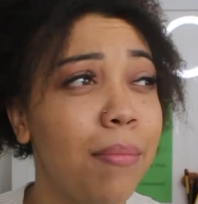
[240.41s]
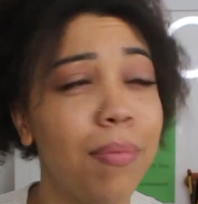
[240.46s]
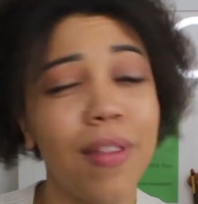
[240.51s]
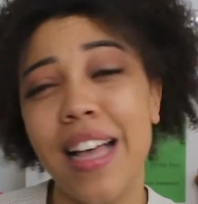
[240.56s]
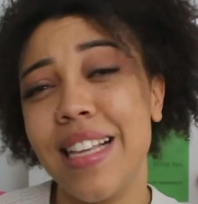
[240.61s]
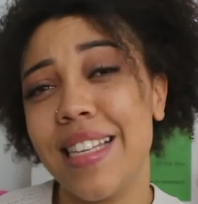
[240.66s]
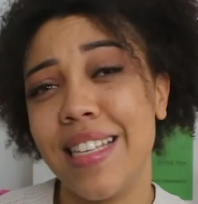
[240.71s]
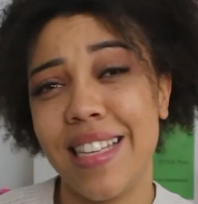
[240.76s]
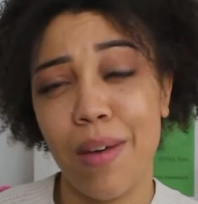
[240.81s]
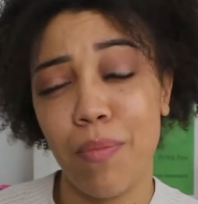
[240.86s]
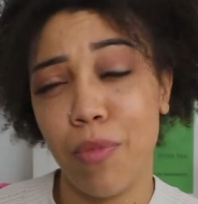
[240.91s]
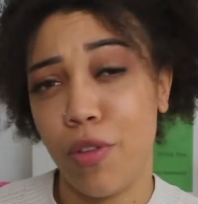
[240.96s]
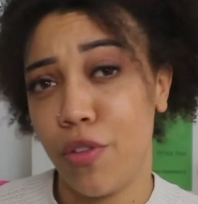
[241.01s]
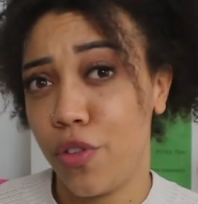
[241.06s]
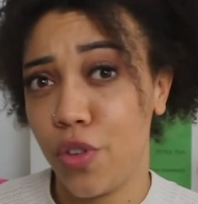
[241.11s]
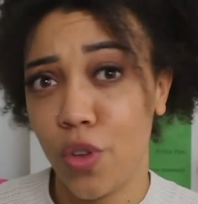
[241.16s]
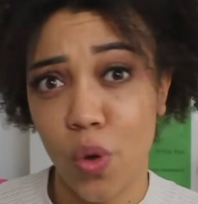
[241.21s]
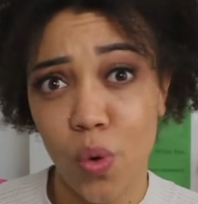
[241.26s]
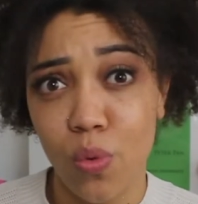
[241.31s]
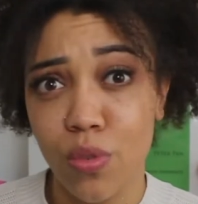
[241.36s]
but that's the same with
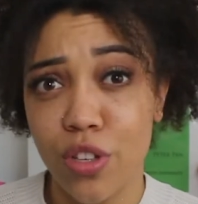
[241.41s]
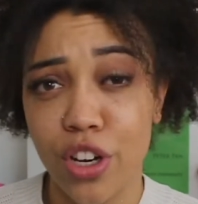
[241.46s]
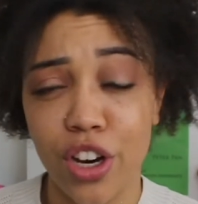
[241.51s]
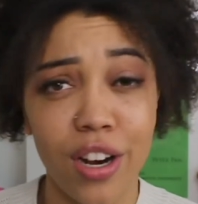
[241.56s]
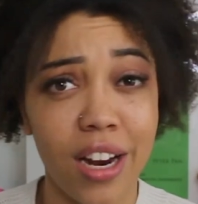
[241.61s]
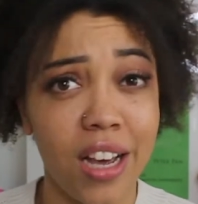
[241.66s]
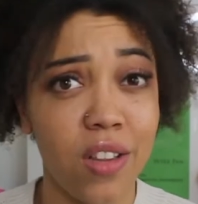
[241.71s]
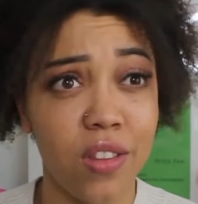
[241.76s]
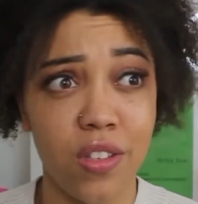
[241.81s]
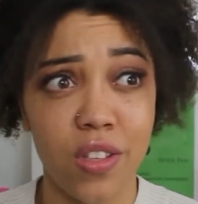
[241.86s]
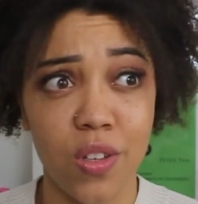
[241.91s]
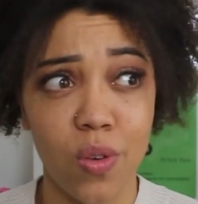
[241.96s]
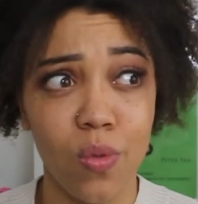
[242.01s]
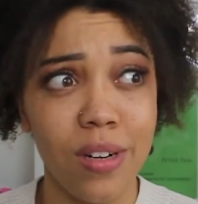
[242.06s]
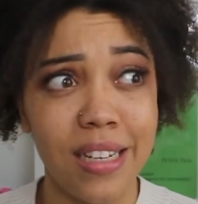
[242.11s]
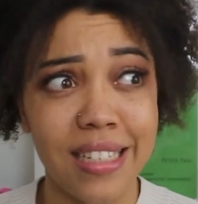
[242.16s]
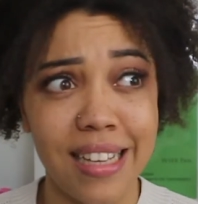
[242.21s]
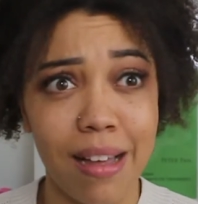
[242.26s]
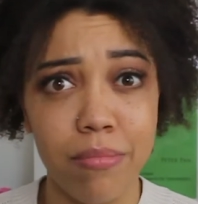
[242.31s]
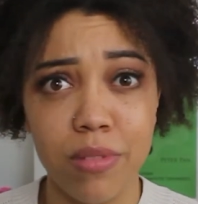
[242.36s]
schools. I don't know how the school
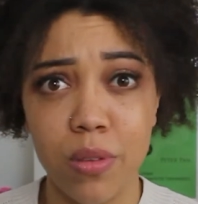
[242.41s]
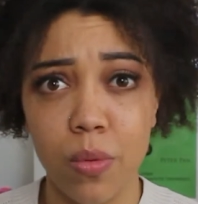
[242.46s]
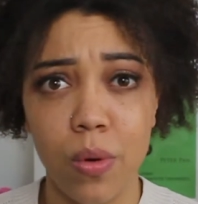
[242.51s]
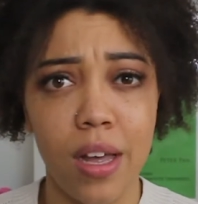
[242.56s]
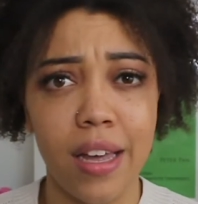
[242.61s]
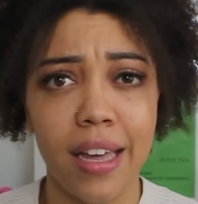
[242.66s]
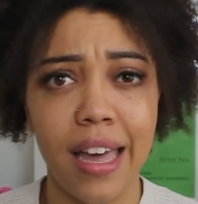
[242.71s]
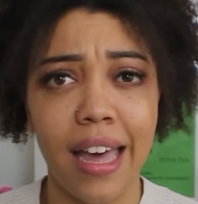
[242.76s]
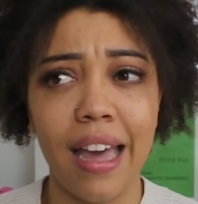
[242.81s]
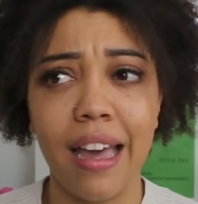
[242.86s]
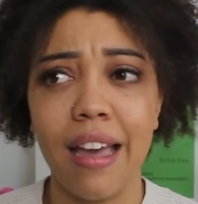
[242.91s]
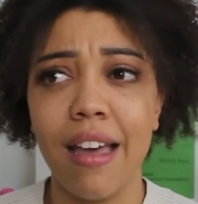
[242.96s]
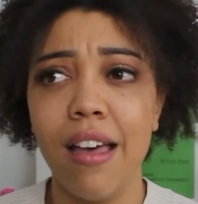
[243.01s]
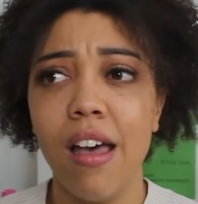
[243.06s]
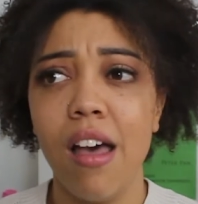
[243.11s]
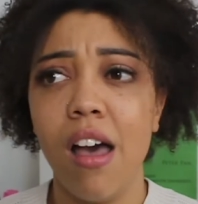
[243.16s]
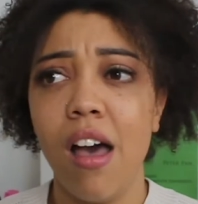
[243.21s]
exams are working.